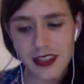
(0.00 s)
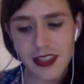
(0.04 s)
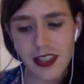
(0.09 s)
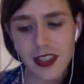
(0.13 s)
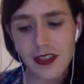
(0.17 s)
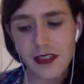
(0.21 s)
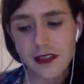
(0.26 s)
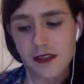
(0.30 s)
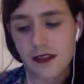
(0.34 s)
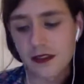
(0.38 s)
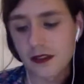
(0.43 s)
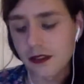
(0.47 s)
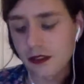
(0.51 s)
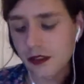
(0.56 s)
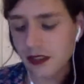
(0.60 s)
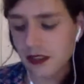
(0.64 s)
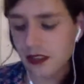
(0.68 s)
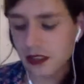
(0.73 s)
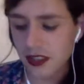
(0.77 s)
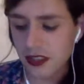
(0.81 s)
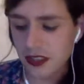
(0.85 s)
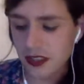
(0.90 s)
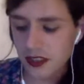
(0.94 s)
going to
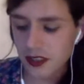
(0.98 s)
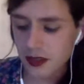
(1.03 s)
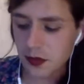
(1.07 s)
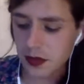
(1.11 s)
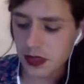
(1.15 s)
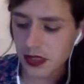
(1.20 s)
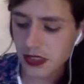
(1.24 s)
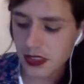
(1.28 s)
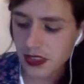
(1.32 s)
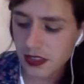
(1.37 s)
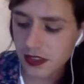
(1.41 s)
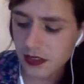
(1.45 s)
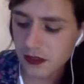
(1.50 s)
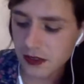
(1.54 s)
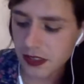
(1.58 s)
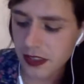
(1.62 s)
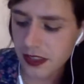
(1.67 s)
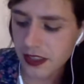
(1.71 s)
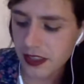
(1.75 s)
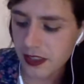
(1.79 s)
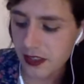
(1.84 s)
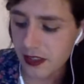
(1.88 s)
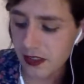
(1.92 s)
turn me
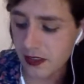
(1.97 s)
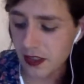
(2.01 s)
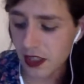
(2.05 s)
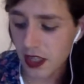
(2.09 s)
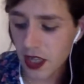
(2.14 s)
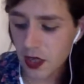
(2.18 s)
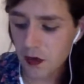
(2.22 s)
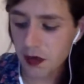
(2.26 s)
around.